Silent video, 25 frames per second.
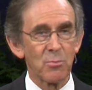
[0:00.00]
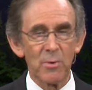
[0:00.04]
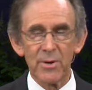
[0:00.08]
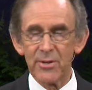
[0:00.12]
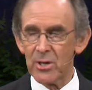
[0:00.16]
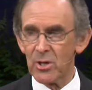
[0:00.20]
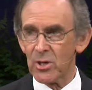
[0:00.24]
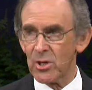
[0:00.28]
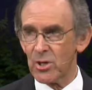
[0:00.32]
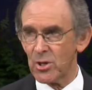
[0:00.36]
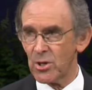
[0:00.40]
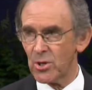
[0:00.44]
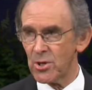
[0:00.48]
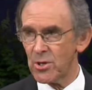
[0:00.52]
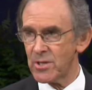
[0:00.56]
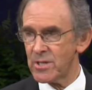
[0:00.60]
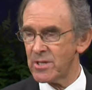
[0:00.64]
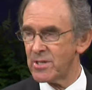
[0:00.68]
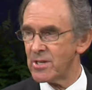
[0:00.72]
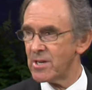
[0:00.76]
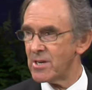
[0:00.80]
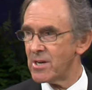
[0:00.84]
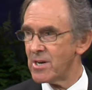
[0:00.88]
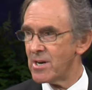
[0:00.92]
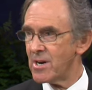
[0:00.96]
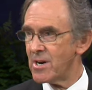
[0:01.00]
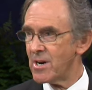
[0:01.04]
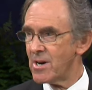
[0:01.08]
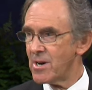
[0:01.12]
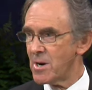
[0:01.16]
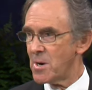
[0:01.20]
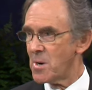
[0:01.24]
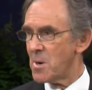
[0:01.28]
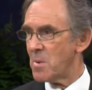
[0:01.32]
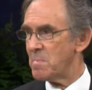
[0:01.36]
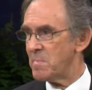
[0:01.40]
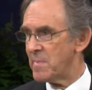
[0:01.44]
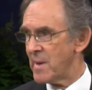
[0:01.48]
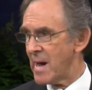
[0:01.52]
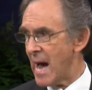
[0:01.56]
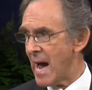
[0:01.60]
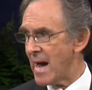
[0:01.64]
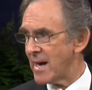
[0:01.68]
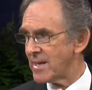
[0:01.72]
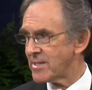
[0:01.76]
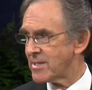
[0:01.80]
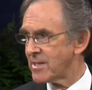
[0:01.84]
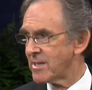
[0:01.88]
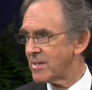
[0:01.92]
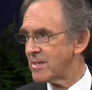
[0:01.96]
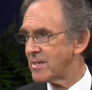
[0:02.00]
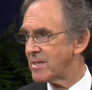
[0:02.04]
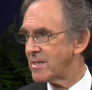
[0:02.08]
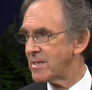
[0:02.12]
whether good or bad,